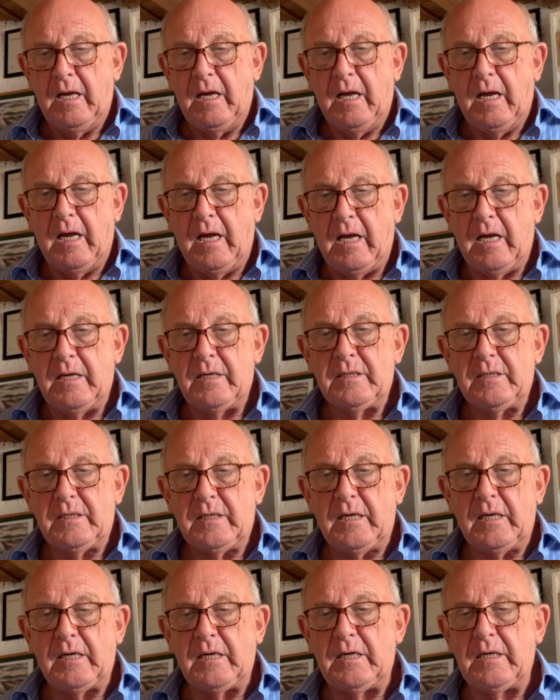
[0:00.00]
And
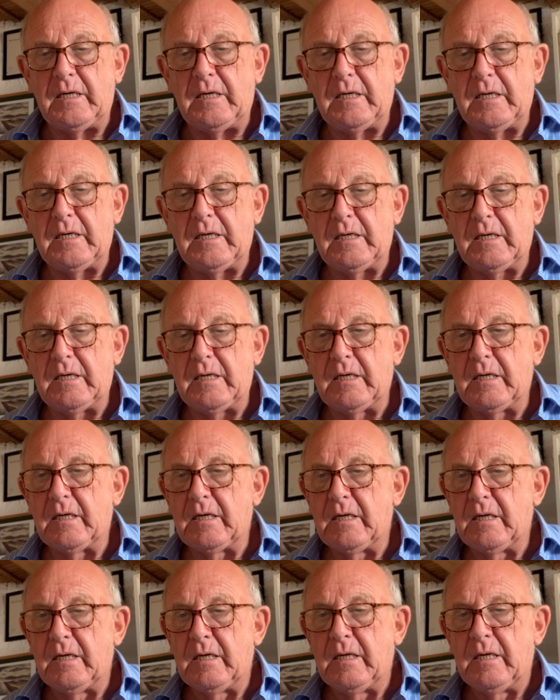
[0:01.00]

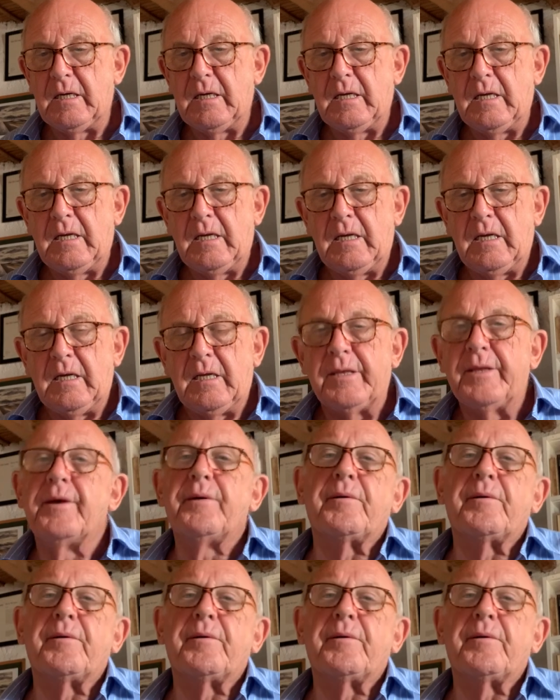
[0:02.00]
they